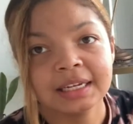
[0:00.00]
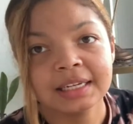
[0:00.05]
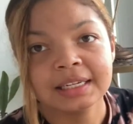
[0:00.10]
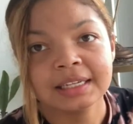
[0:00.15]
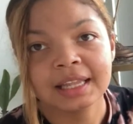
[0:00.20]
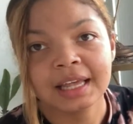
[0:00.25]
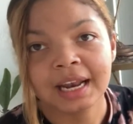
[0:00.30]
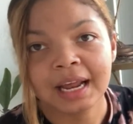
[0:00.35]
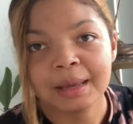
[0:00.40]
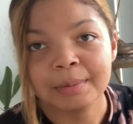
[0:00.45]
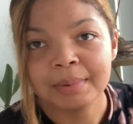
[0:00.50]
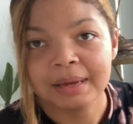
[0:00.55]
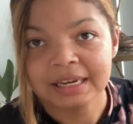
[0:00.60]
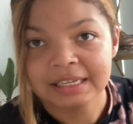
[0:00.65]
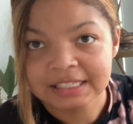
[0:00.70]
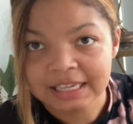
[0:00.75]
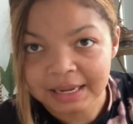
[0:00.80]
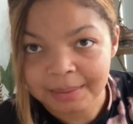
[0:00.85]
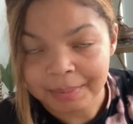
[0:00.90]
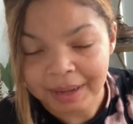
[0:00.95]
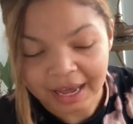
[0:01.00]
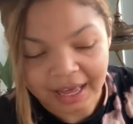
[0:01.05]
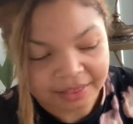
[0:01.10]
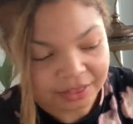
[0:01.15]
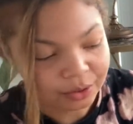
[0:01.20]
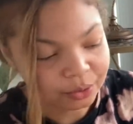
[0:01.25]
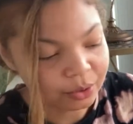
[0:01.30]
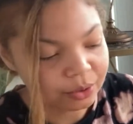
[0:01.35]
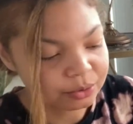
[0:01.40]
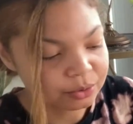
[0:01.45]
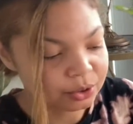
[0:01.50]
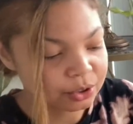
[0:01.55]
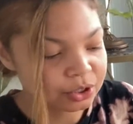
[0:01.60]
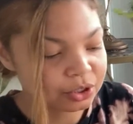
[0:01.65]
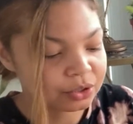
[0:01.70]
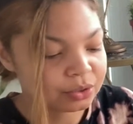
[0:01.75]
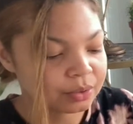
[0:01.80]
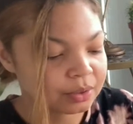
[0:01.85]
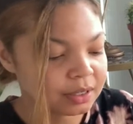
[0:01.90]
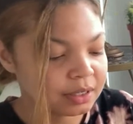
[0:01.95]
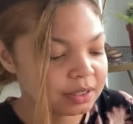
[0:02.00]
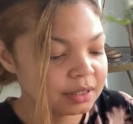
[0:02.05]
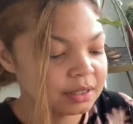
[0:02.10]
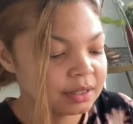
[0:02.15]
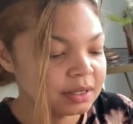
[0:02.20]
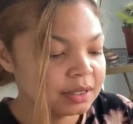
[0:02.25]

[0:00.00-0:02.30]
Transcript: that I picked up at the grocery store.